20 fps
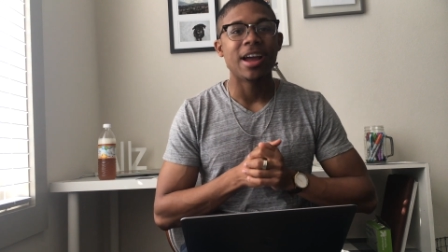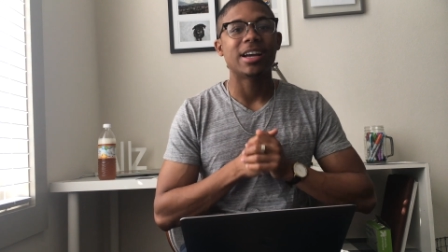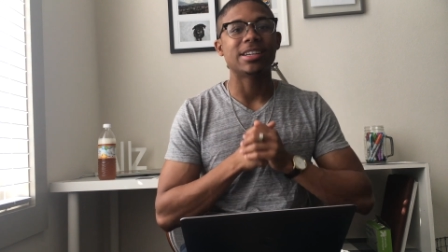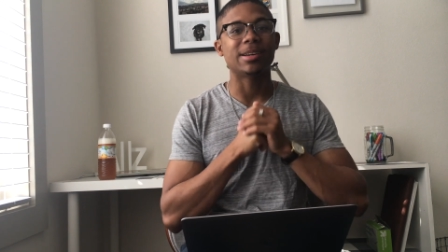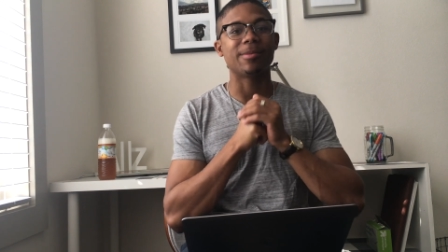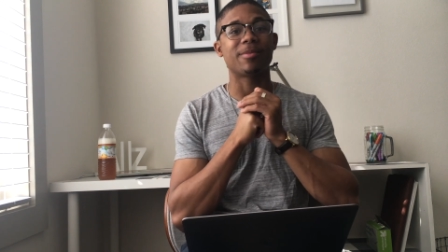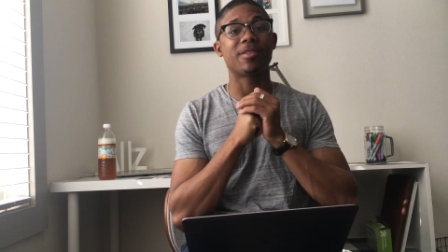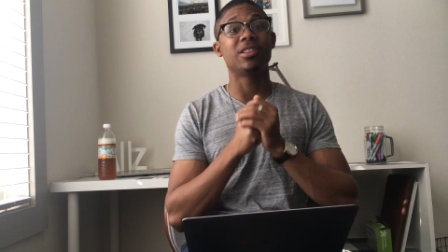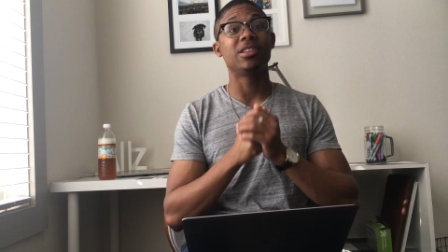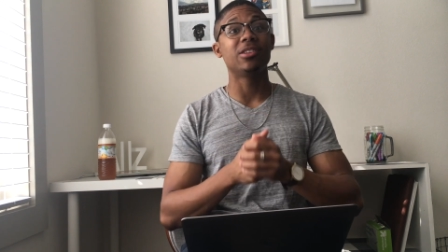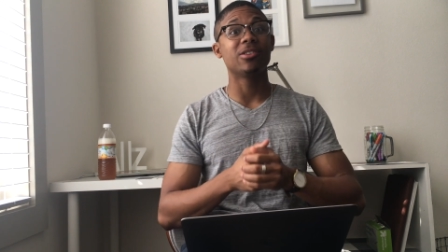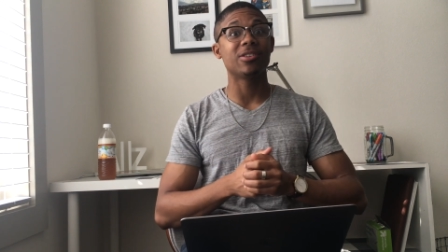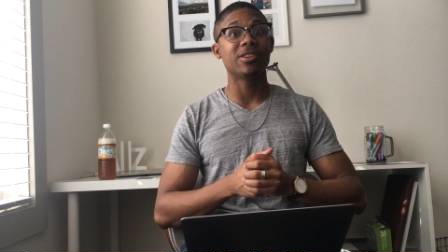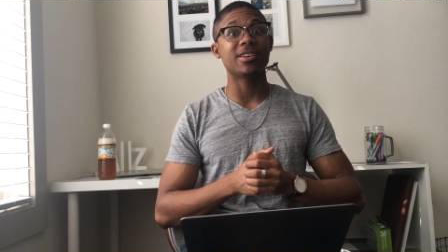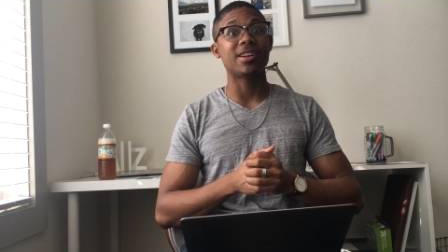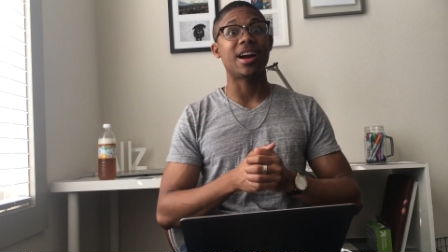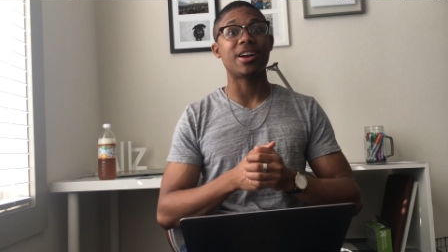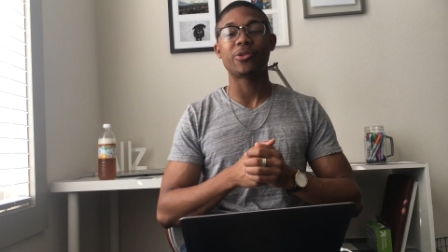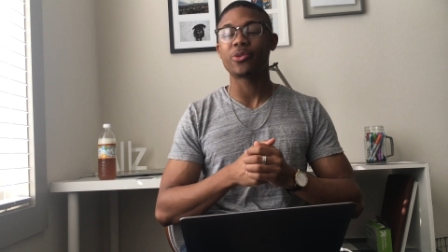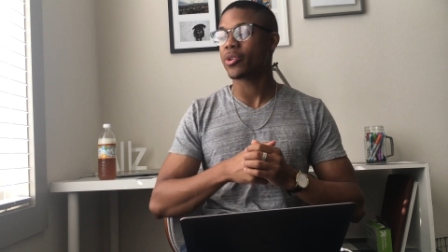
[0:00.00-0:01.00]
and I'm clearly
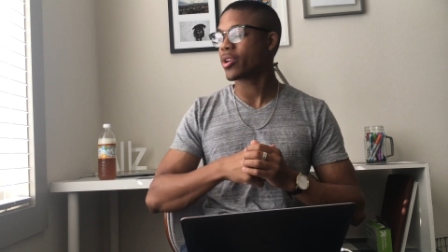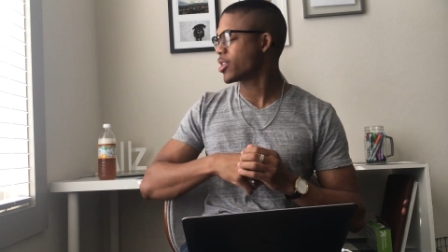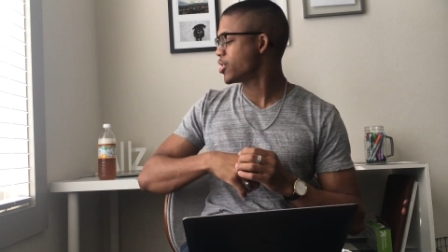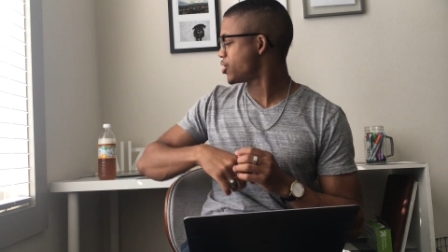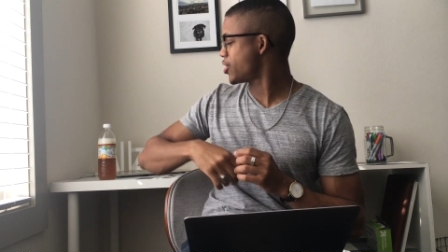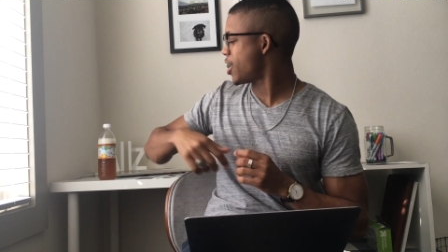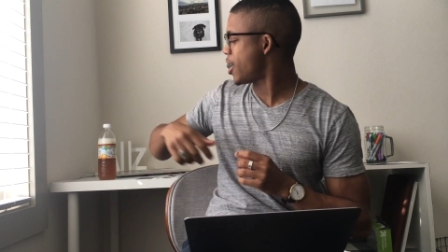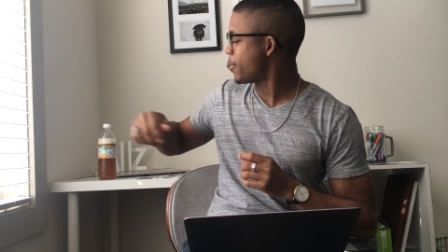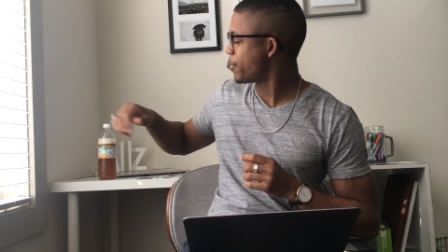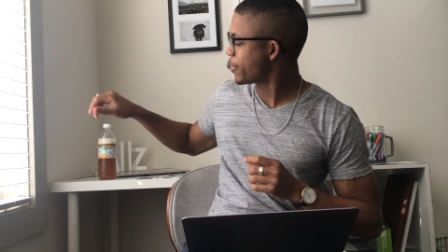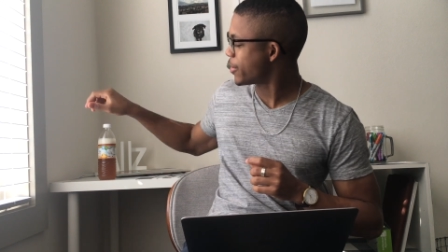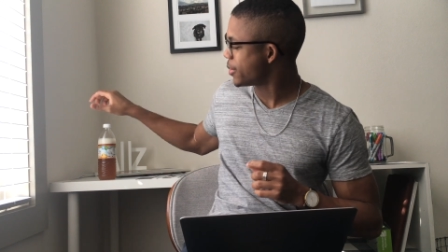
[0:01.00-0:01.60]
not doing a good job